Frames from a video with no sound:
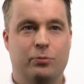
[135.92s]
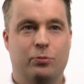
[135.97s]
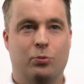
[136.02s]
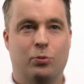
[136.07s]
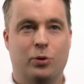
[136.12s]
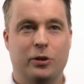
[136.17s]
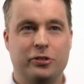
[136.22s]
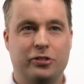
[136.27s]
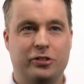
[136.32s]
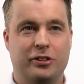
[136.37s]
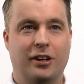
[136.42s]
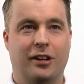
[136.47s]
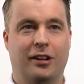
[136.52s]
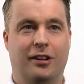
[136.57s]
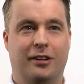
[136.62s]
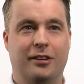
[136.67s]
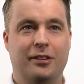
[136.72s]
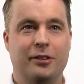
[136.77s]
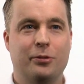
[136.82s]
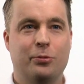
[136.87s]
we're
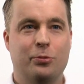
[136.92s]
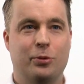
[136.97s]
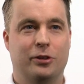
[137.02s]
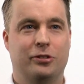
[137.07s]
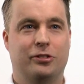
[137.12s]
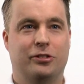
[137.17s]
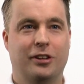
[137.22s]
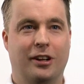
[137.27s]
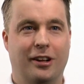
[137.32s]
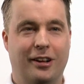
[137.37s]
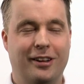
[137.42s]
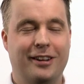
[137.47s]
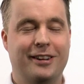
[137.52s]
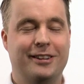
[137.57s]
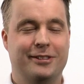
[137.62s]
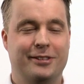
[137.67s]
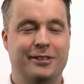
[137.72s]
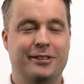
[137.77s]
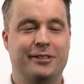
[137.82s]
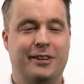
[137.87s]
still
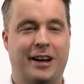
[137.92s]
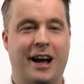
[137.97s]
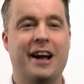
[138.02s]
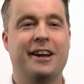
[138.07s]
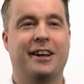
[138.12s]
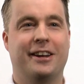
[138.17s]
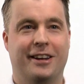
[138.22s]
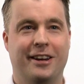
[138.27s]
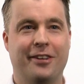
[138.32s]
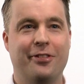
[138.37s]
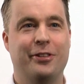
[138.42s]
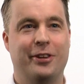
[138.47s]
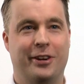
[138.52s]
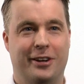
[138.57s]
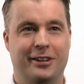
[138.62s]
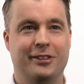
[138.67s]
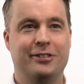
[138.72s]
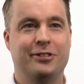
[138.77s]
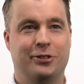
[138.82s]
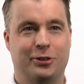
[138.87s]
hanging in
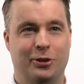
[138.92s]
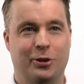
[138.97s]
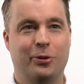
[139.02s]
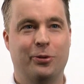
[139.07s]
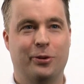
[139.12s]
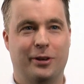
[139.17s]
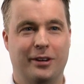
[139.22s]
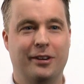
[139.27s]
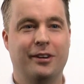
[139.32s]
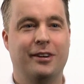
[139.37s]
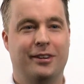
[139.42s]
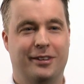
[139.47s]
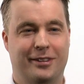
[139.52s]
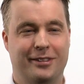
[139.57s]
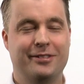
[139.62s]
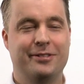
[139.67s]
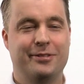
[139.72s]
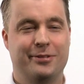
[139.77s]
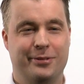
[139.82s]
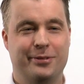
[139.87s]
there.
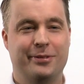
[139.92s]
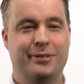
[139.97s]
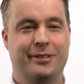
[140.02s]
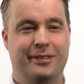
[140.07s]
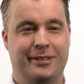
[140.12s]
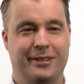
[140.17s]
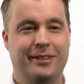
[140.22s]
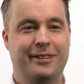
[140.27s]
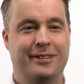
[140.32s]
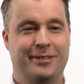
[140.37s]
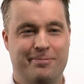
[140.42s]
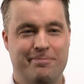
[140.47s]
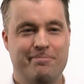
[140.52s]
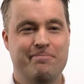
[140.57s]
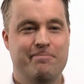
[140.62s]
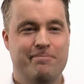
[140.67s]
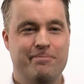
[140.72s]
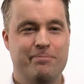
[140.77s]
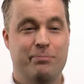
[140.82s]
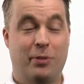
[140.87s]
So,
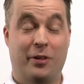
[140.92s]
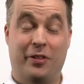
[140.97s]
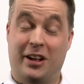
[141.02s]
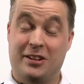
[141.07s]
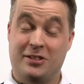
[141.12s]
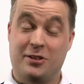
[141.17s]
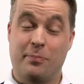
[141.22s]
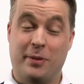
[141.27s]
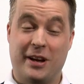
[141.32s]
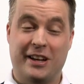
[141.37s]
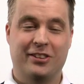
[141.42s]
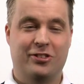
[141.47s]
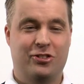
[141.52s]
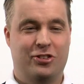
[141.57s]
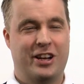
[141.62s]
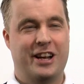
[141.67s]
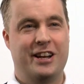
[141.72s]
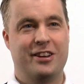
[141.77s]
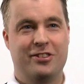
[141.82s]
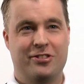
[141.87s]
but that's the biggest
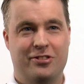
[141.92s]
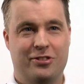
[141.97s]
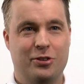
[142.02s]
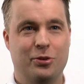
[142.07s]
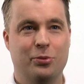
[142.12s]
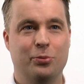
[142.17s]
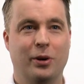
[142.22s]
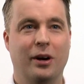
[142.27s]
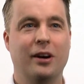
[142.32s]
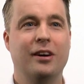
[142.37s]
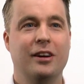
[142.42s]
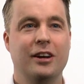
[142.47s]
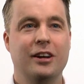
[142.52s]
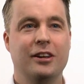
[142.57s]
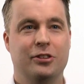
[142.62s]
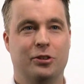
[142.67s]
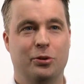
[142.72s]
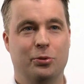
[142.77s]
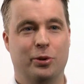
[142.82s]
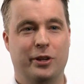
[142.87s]
change to
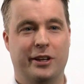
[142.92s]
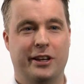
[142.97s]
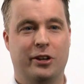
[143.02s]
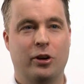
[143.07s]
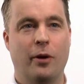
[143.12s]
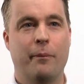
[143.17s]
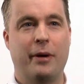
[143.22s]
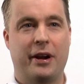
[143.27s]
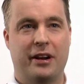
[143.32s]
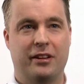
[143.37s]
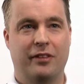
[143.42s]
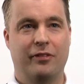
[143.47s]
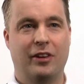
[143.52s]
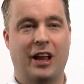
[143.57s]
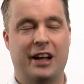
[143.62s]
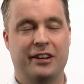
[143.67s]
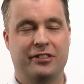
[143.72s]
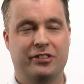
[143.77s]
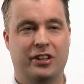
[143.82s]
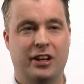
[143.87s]
the competitive
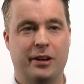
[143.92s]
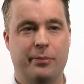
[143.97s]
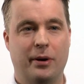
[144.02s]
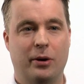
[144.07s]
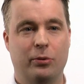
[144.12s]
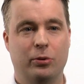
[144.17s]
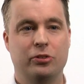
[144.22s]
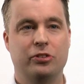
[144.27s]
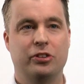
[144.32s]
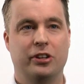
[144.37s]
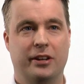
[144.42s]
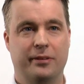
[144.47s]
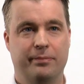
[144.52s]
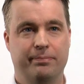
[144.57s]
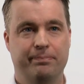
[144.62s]
landscape, I would say.